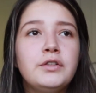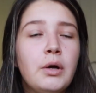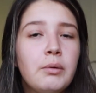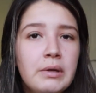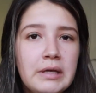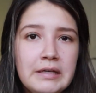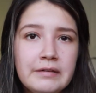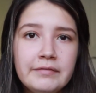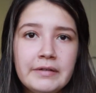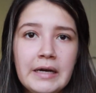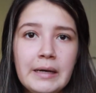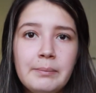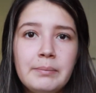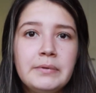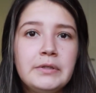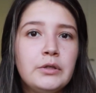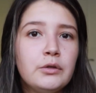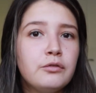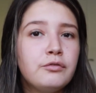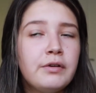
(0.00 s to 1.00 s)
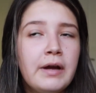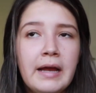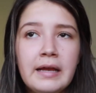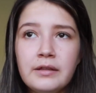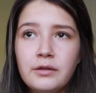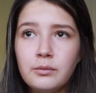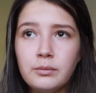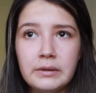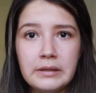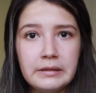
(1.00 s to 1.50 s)
Don't give up. You'll
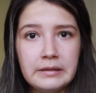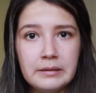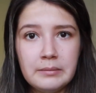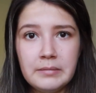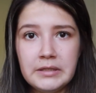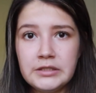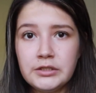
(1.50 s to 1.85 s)
find the rhythm.